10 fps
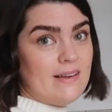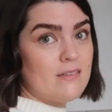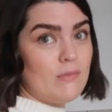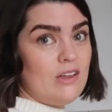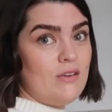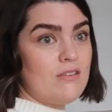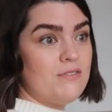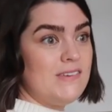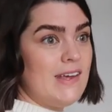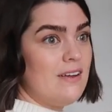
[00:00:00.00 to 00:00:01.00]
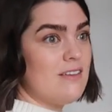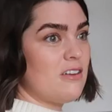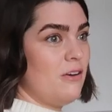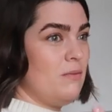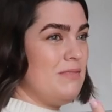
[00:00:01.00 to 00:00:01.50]
things that we use for dinner.
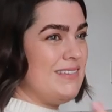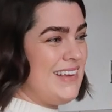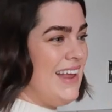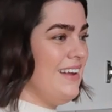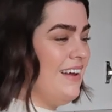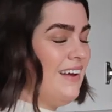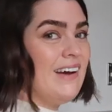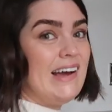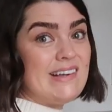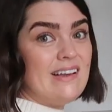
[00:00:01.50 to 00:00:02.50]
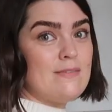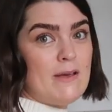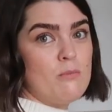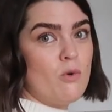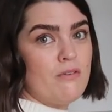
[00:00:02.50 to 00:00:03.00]
So I tend to be
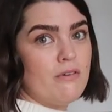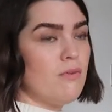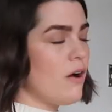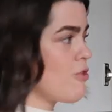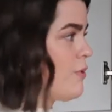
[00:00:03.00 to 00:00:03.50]
in more of a rush